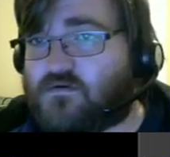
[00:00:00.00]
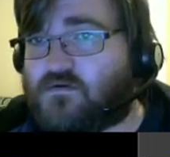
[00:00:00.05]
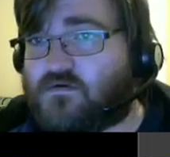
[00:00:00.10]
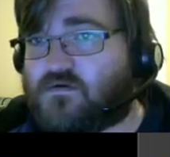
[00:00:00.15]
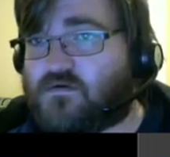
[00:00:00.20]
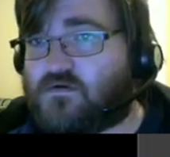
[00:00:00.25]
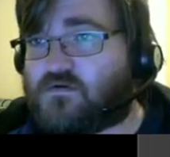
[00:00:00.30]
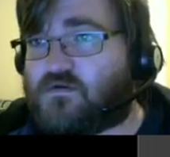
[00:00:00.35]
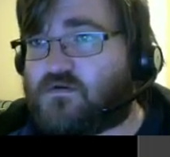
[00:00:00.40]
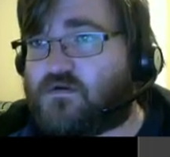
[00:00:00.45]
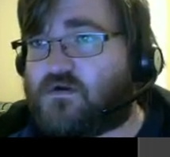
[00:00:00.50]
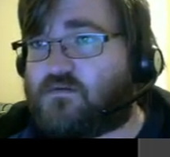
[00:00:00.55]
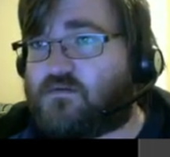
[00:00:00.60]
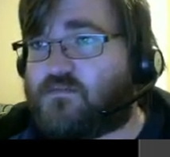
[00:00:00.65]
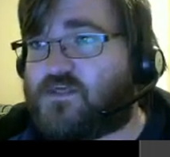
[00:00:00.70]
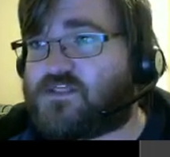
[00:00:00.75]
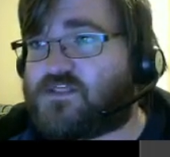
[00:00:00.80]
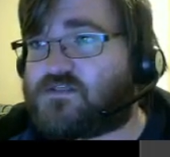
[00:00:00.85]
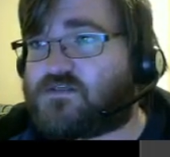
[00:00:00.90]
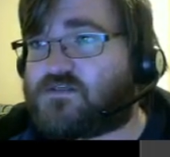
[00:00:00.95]
Did I
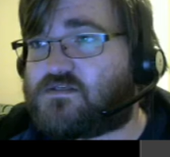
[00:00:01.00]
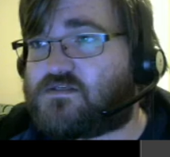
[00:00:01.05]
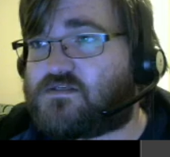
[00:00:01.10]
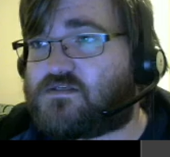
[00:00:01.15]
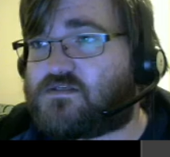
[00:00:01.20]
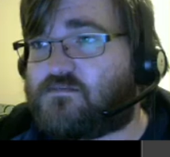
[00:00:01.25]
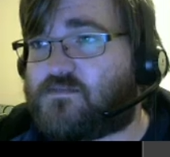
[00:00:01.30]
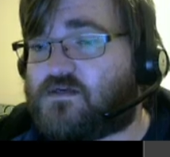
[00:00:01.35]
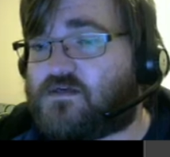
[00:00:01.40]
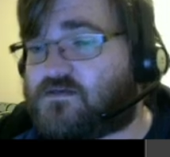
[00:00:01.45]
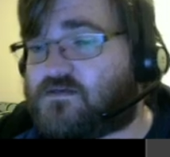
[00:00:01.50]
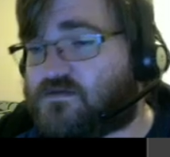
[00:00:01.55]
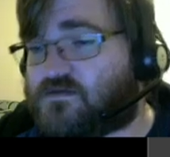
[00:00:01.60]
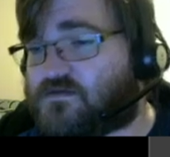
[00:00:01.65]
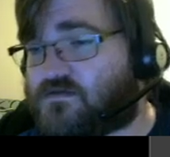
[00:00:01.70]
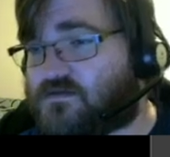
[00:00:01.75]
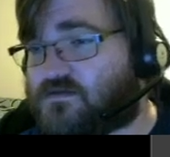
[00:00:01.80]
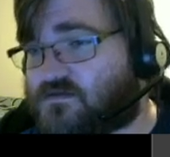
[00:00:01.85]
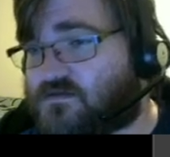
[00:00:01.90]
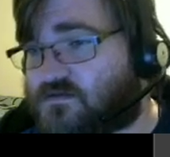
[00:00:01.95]
miss something?
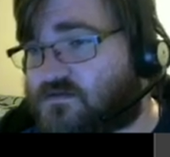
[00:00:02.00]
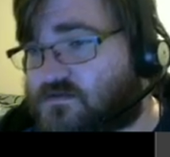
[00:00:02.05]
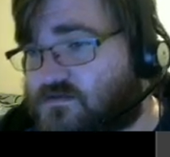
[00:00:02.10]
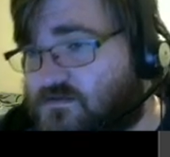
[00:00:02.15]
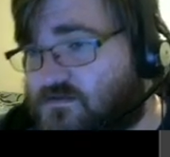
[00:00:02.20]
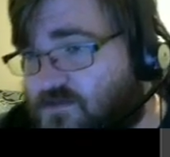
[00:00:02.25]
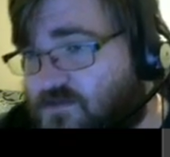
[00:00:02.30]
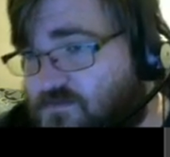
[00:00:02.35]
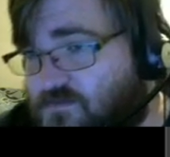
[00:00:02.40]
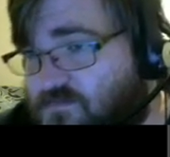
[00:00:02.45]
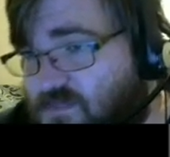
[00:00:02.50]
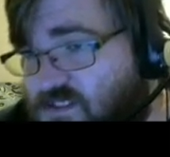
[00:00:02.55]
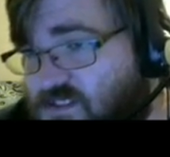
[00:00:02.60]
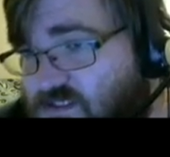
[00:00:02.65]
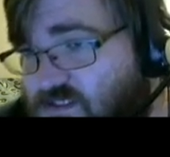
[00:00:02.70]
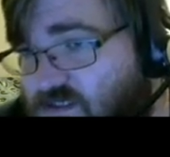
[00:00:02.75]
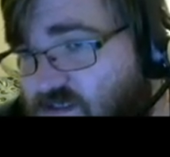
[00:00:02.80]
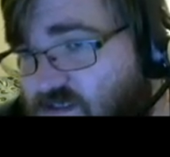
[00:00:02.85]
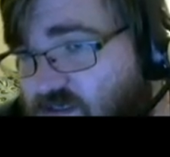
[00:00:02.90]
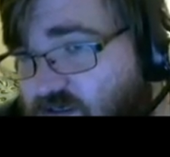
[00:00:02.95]
Is there something
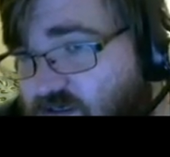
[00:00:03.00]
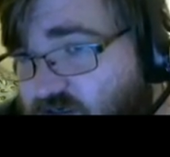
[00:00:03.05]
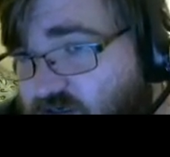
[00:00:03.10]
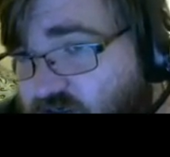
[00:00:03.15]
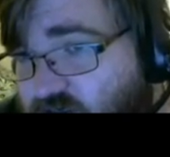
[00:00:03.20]
missing here?